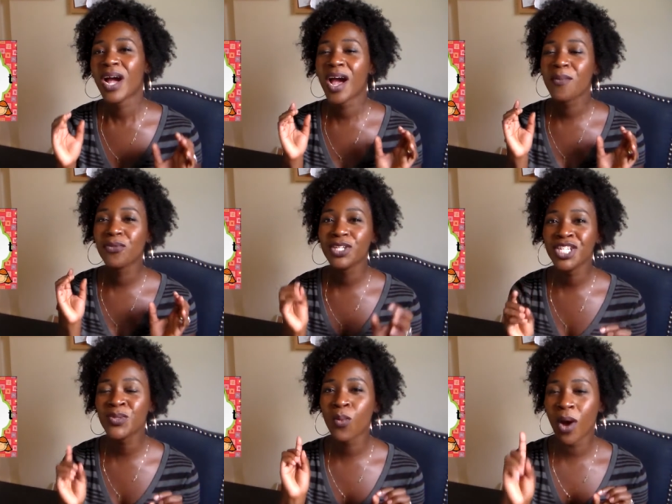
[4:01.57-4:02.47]
um,
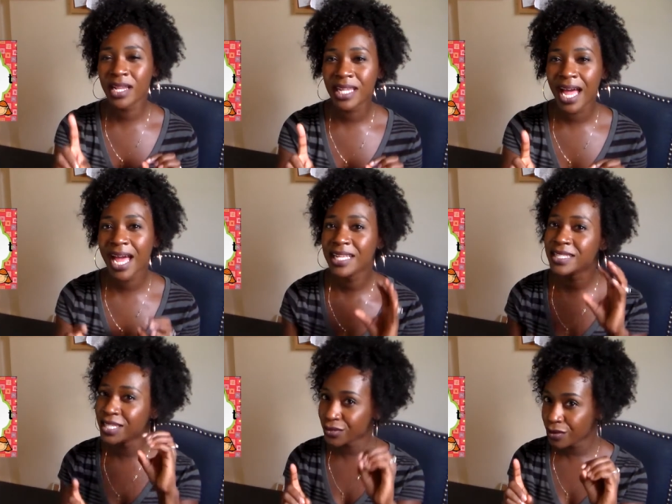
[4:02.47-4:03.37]
which is one
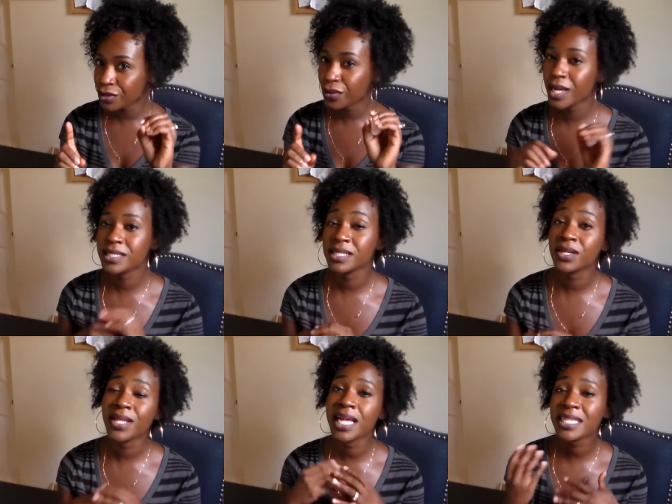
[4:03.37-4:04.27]
line, zero noise. And
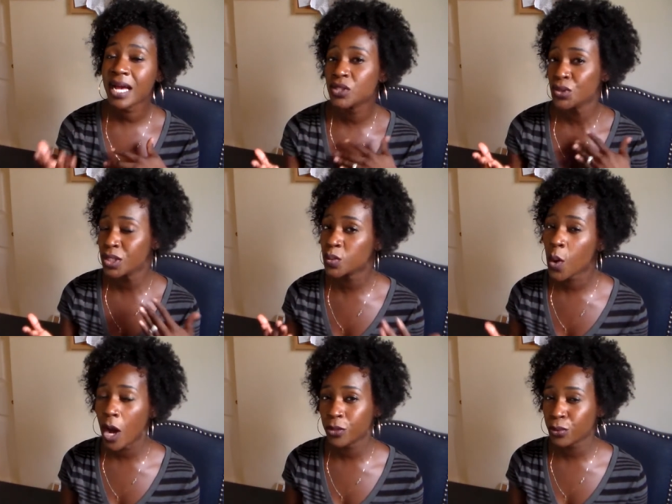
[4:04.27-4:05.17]
so that's how students
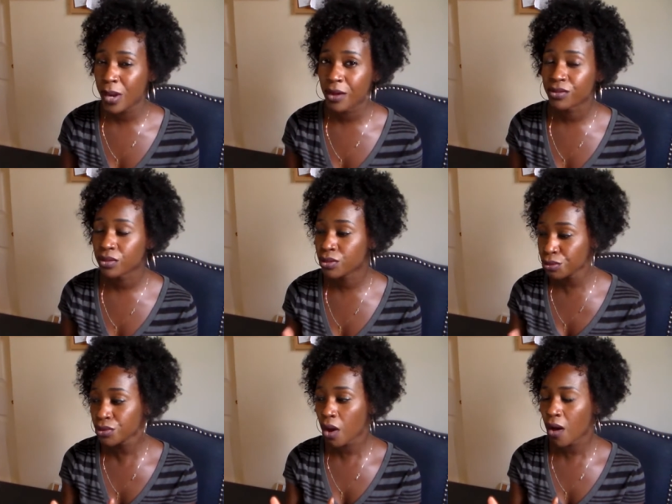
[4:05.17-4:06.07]
walk throughout
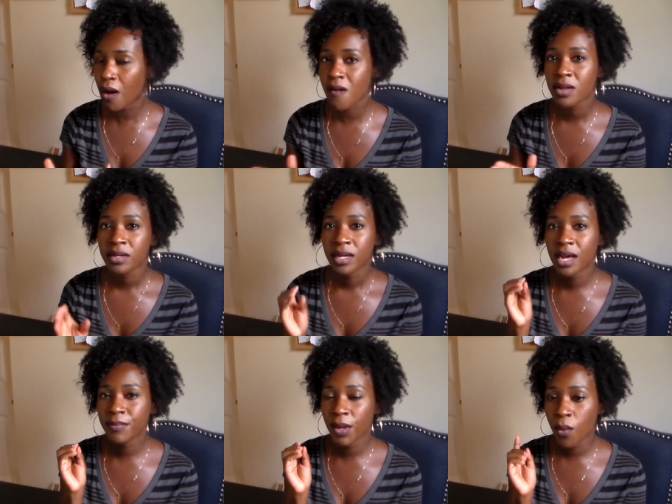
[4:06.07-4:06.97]
through the hall.
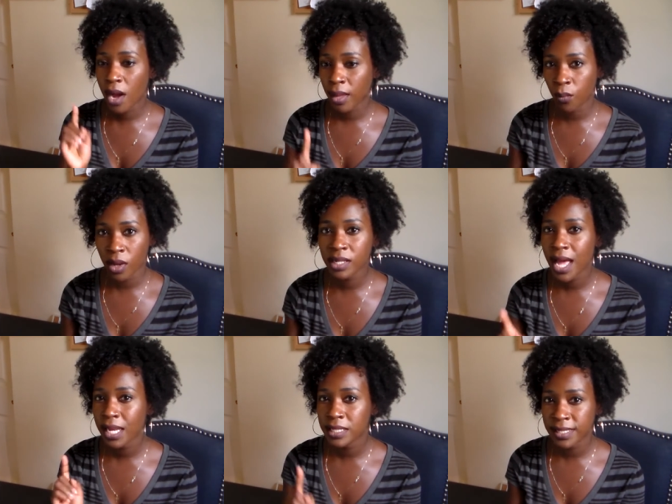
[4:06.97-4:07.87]
Um, they walk in one
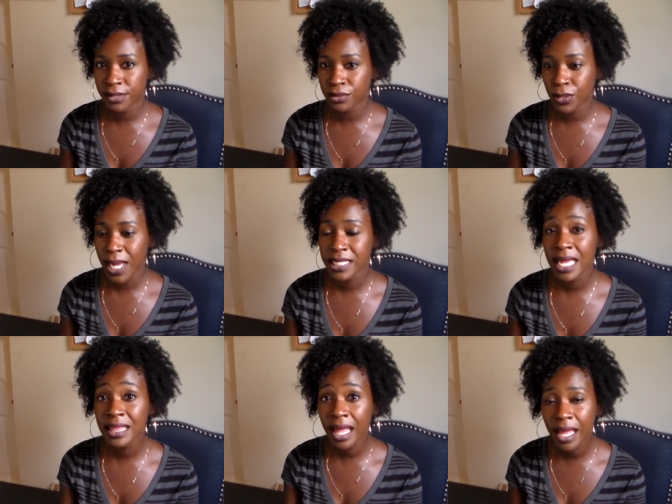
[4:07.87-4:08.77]
line and zero noise.
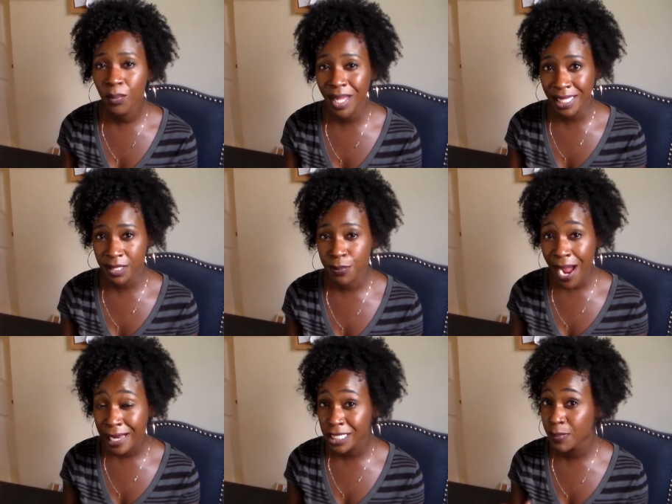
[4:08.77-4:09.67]
And then we get to
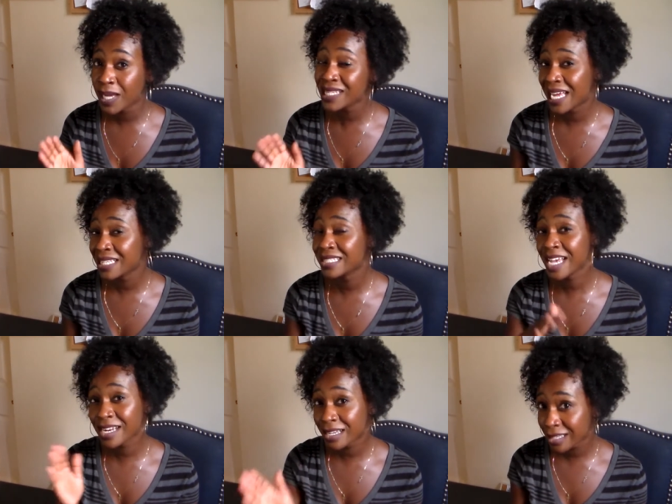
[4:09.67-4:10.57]
practice because at
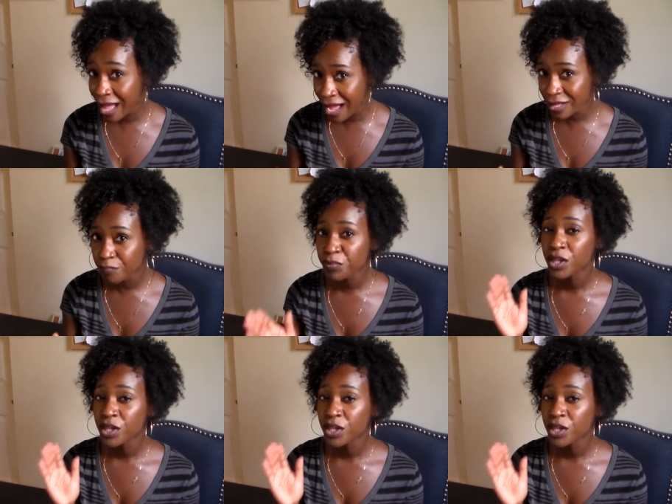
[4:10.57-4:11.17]
10 o'clock,